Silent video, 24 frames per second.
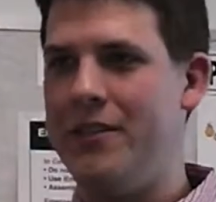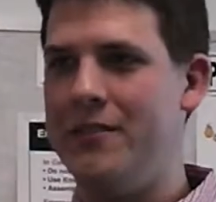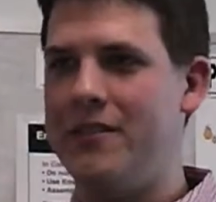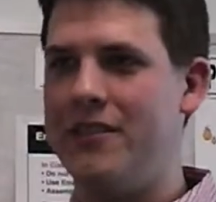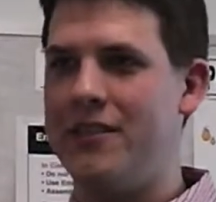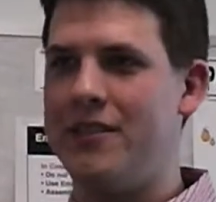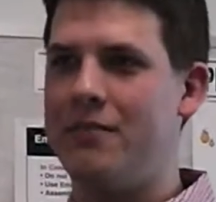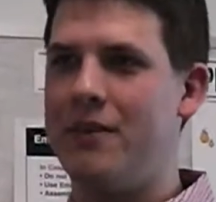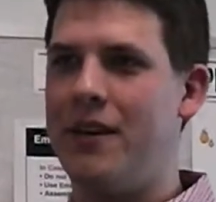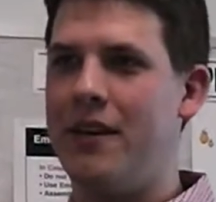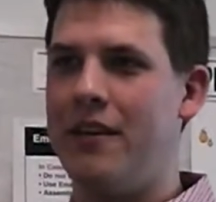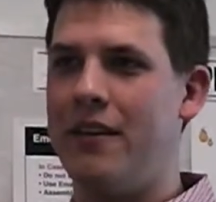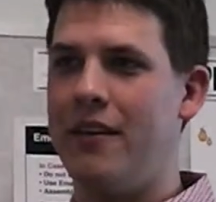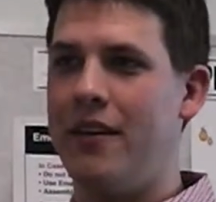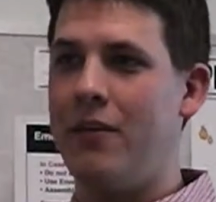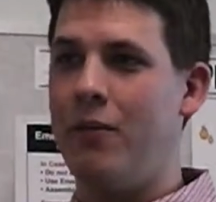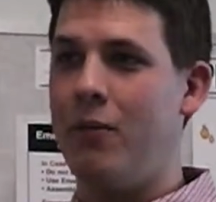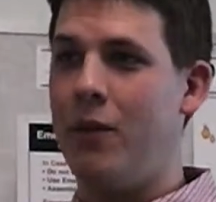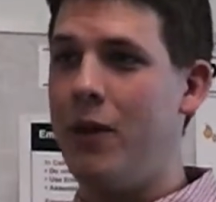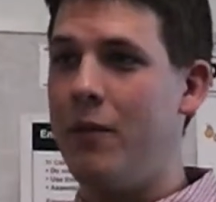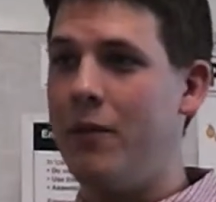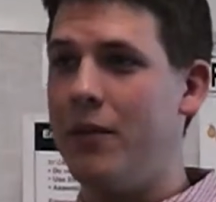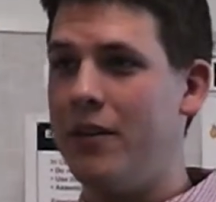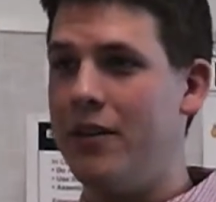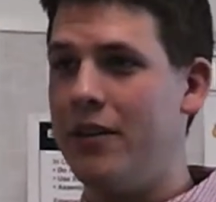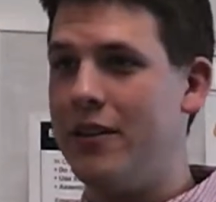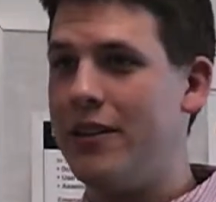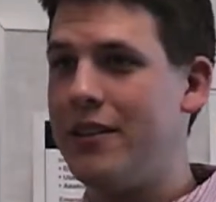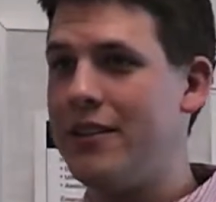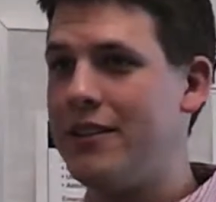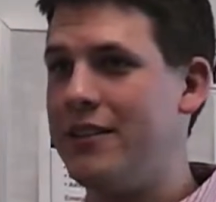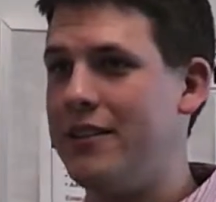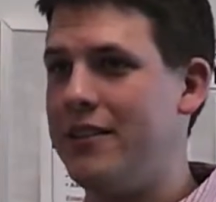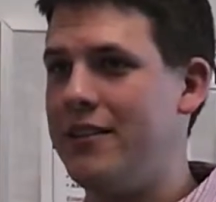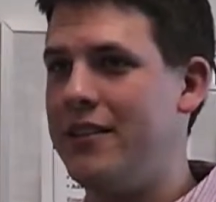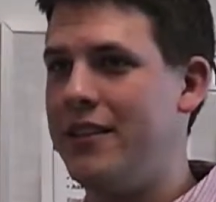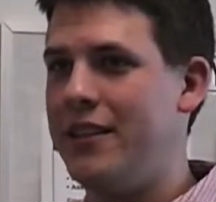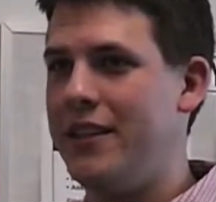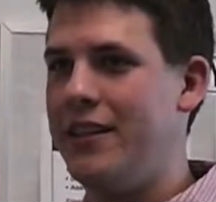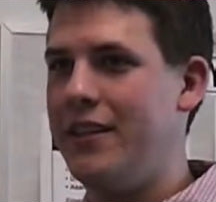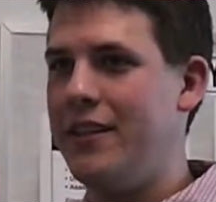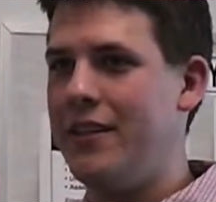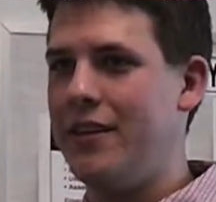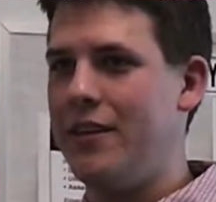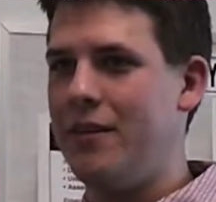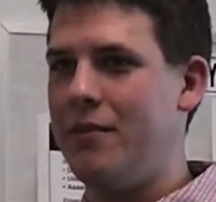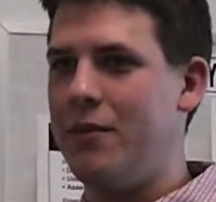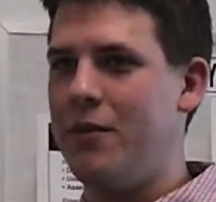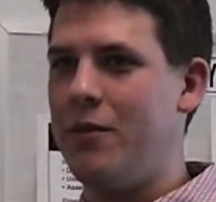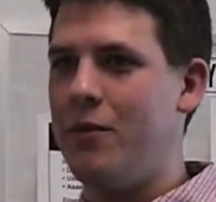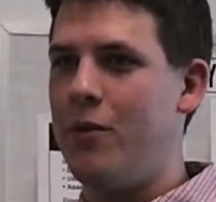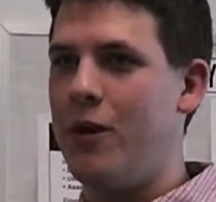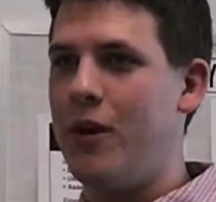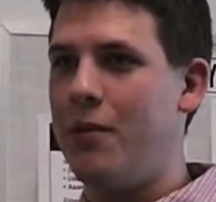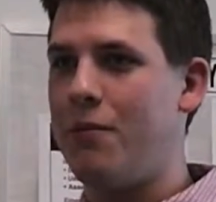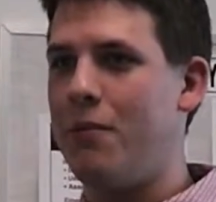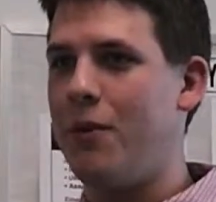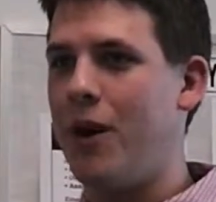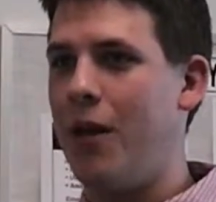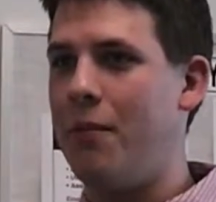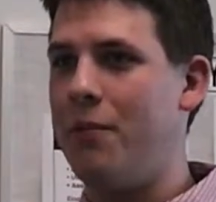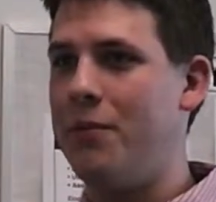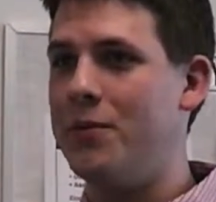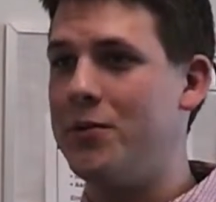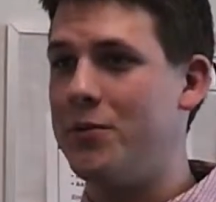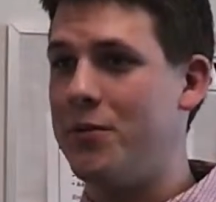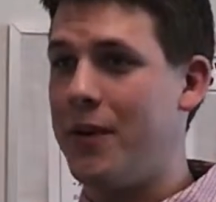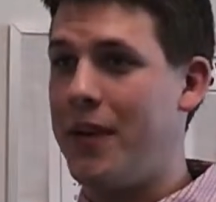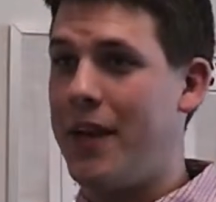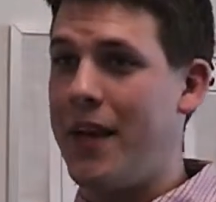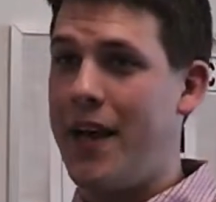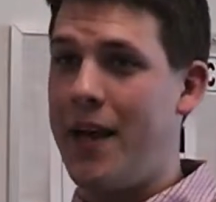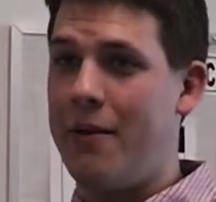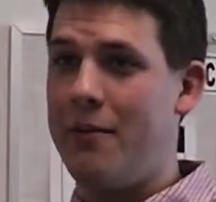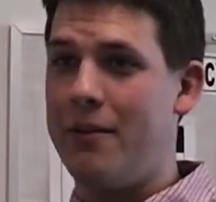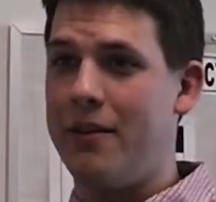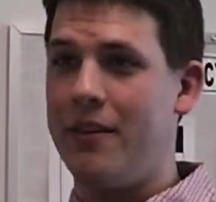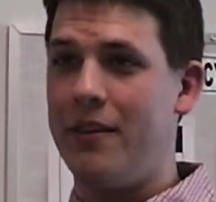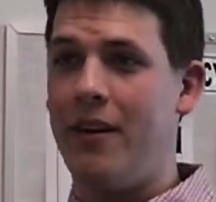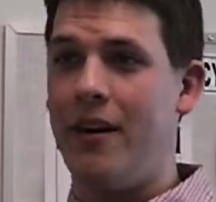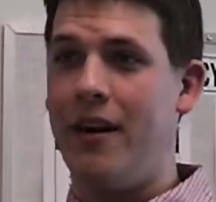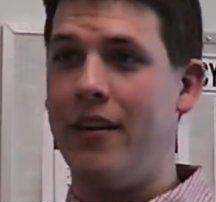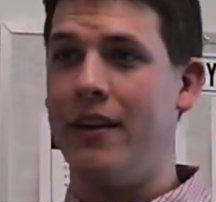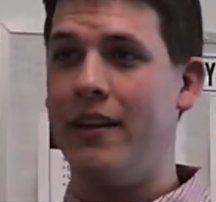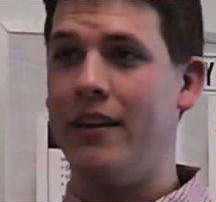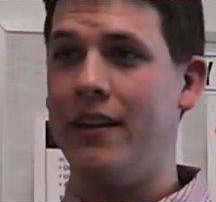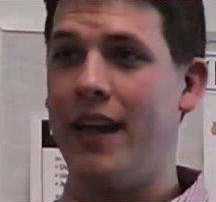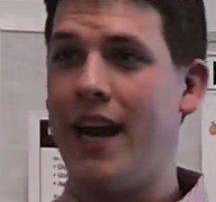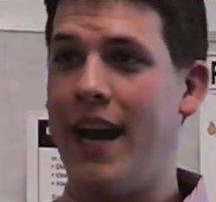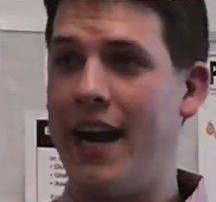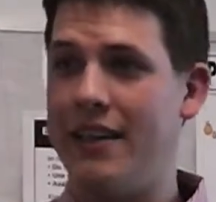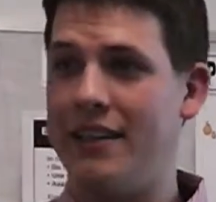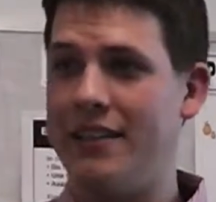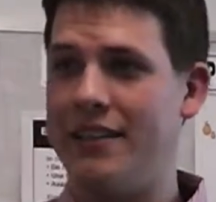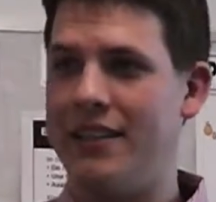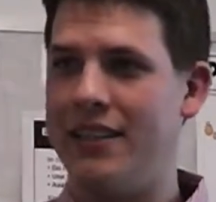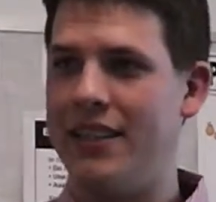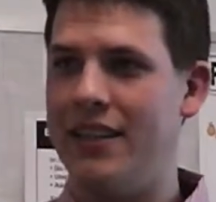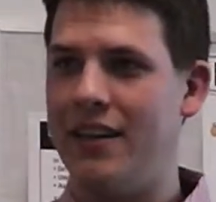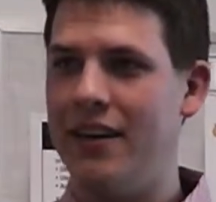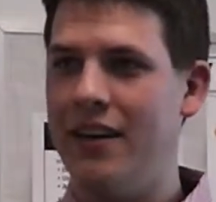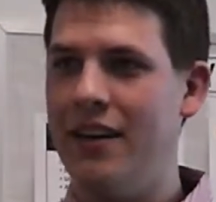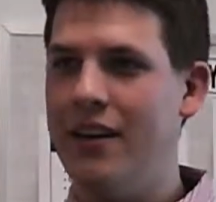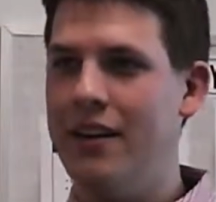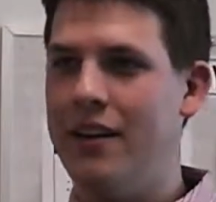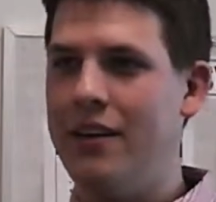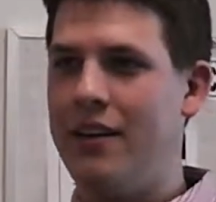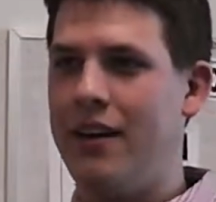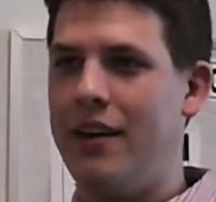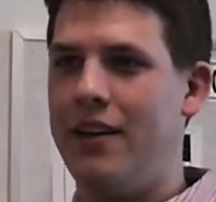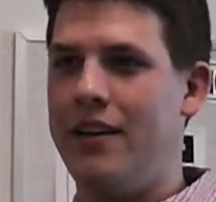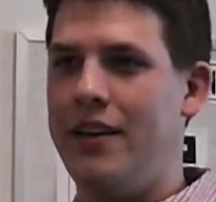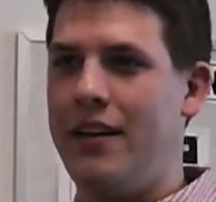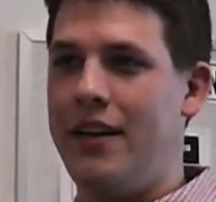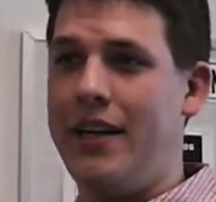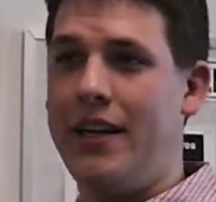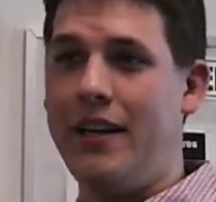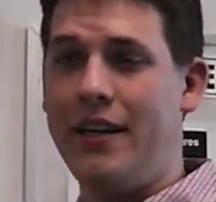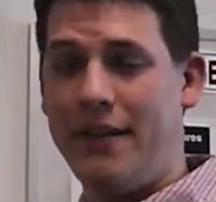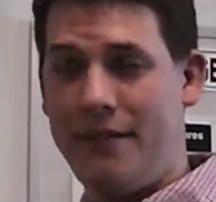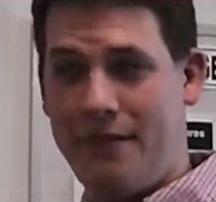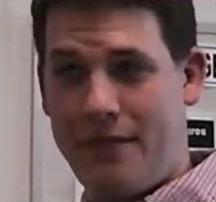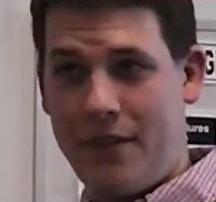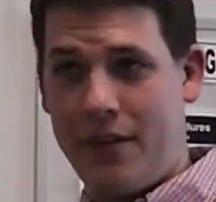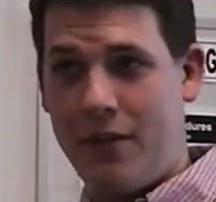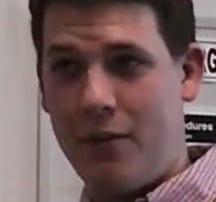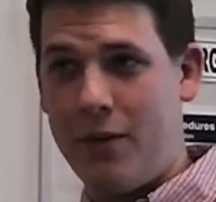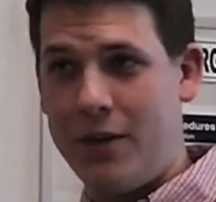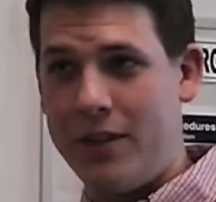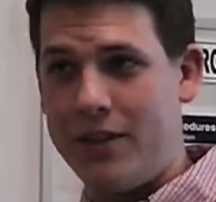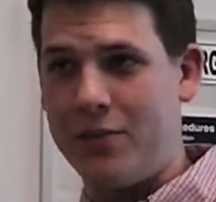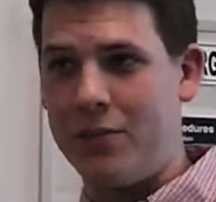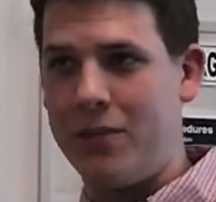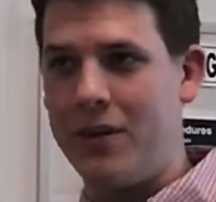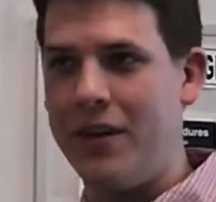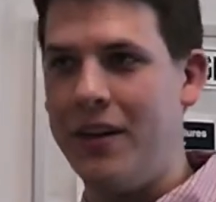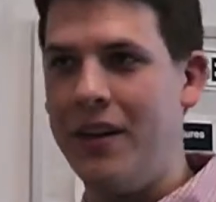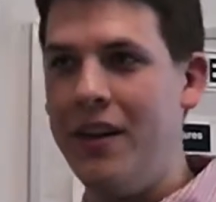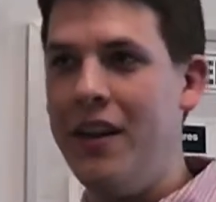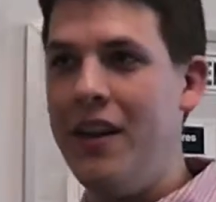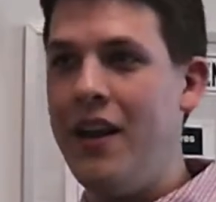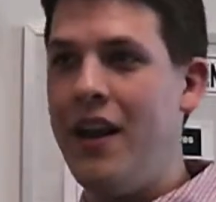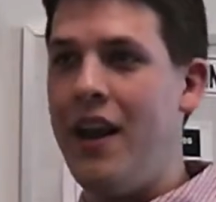use this method, we would look to see about what problems we had with the audit last year, and if there was one,